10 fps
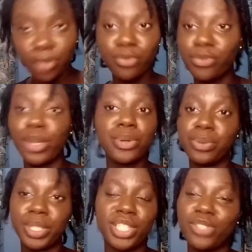very
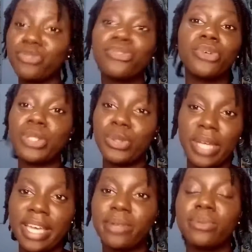rich for your
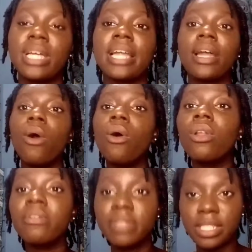hair growth. And all
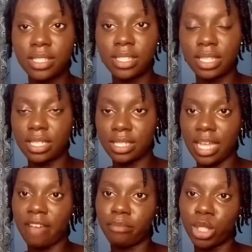of these things
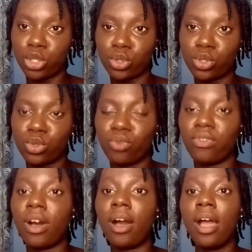I've mentioned so
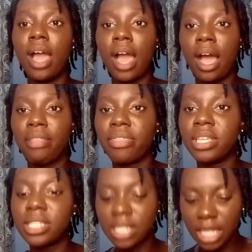far are
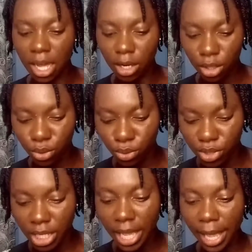things that could
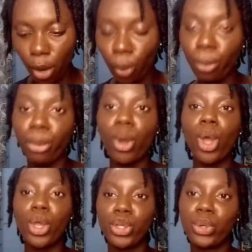help
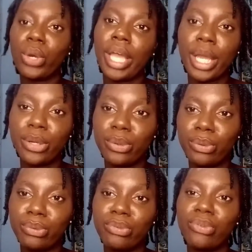your hair
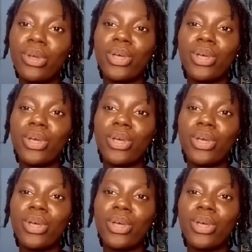growth